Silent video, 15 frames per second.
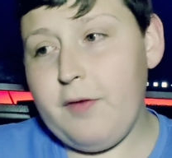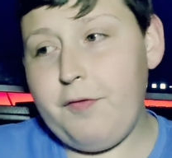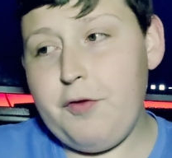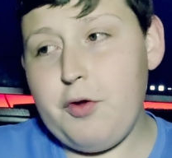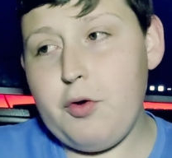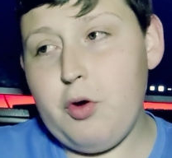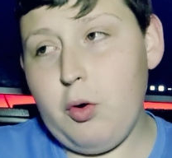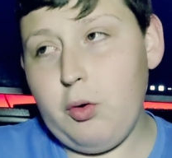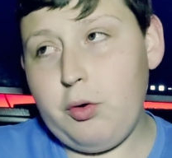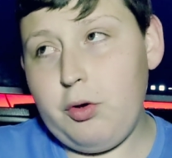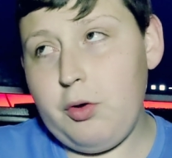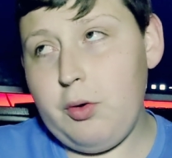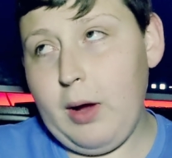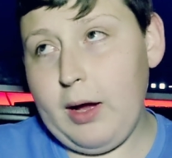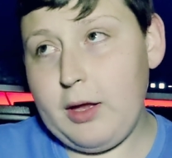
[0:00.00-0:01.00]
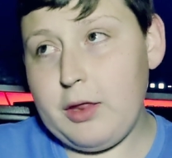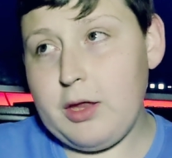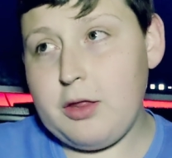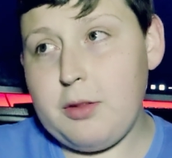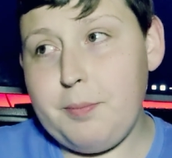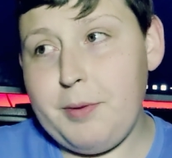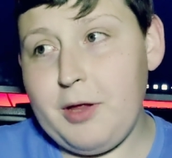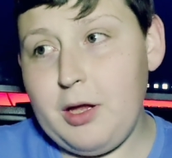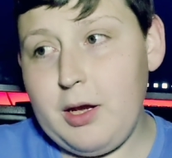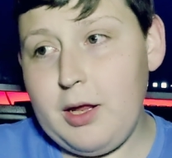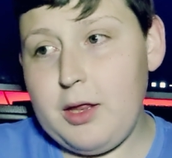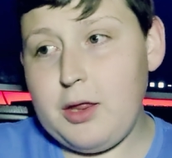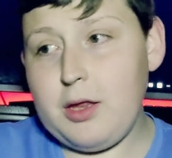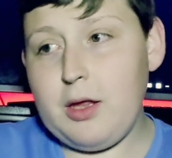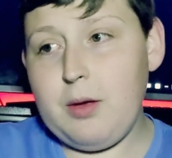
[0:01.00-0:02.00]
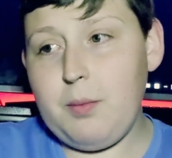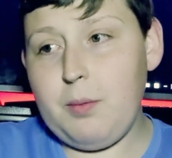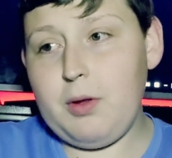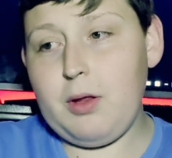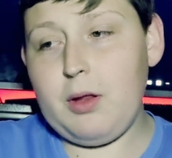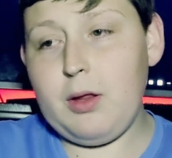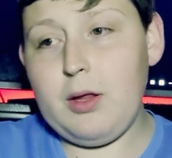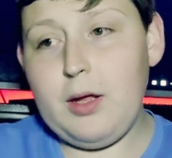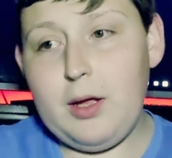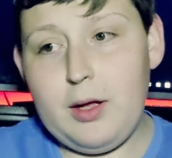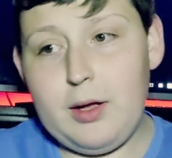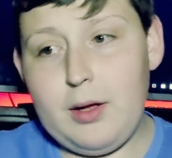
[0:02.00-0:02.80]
If you go to accessibilities, it will